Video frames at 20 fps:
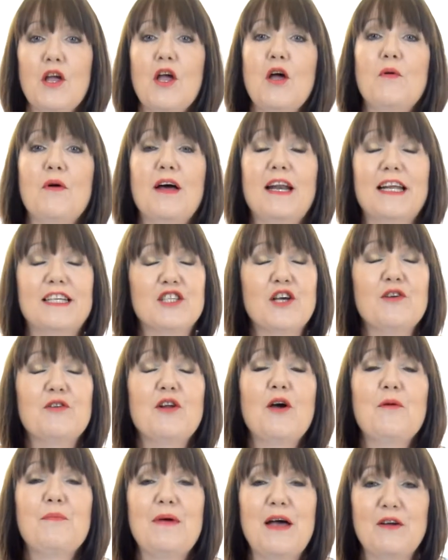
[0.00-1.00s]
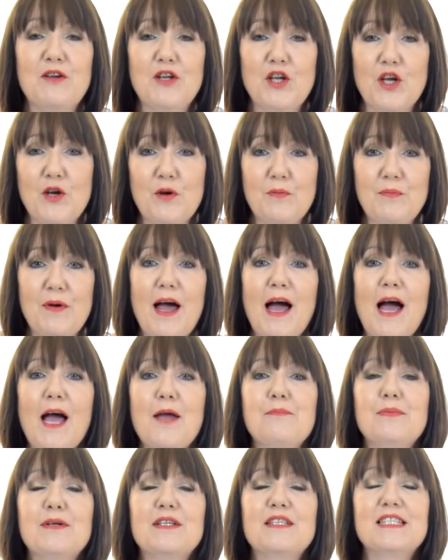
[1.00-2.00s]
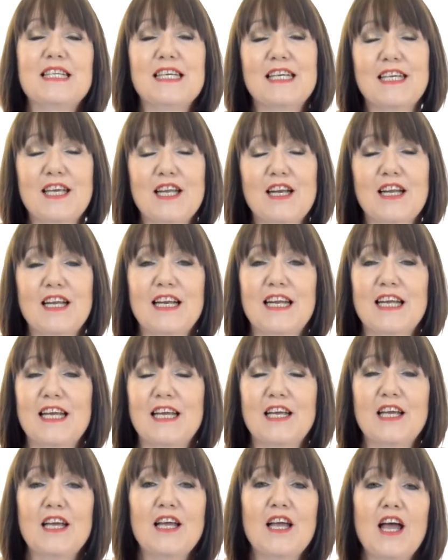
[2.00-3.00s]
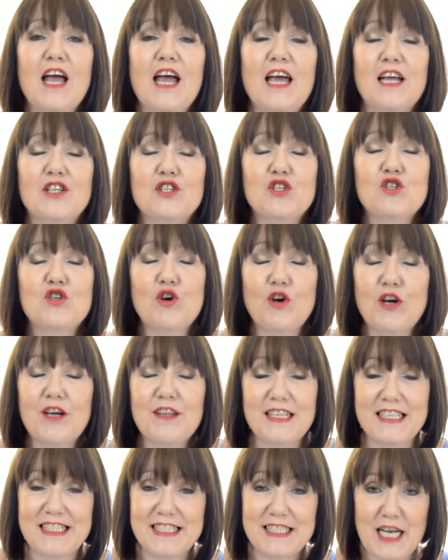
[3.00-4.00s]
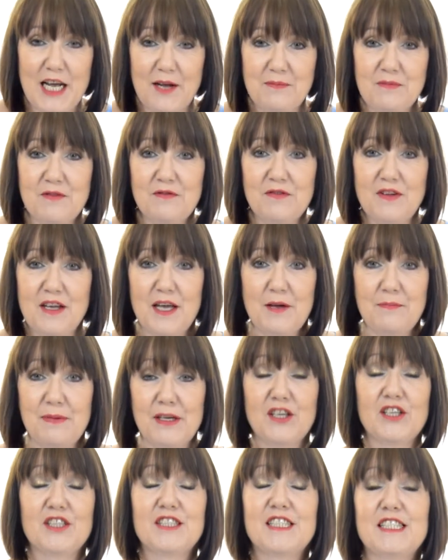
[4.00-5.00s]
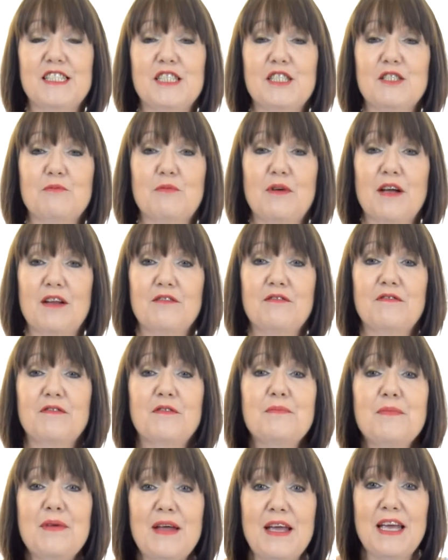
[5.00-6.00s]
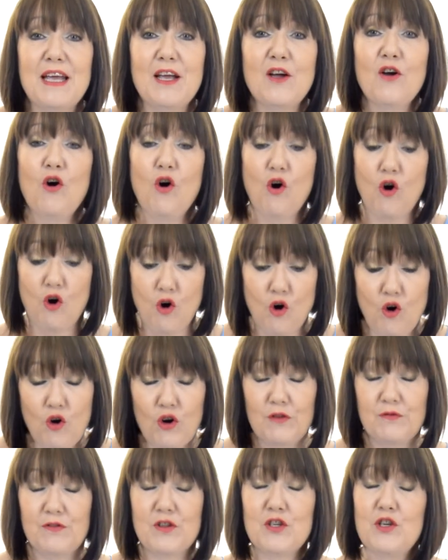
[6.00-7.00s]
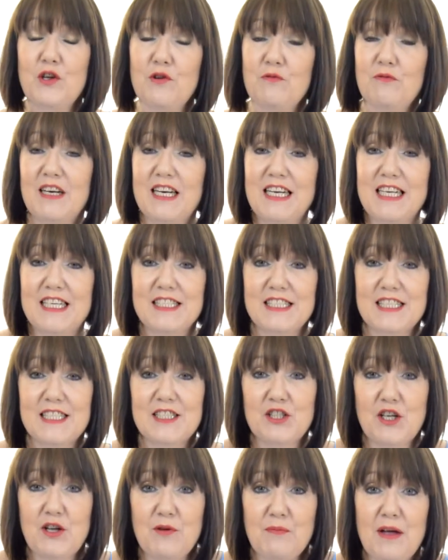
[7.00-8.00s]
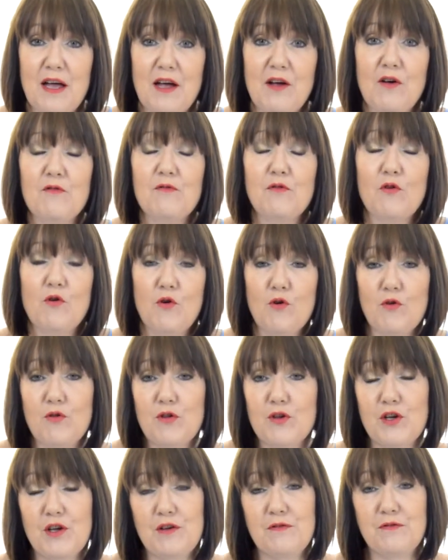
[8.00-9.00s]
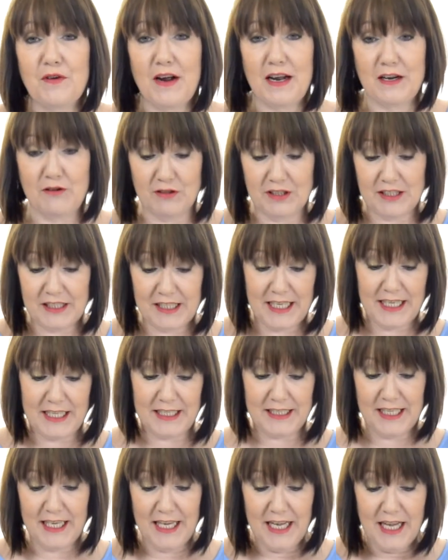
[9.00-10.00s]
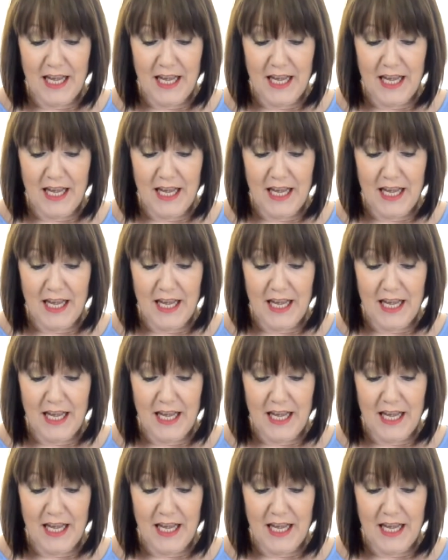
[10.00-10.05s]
Well, I don't know about you, but I particularly enjoy this time of year because this is when, for me, all of the new releases come out of all the new fragrances.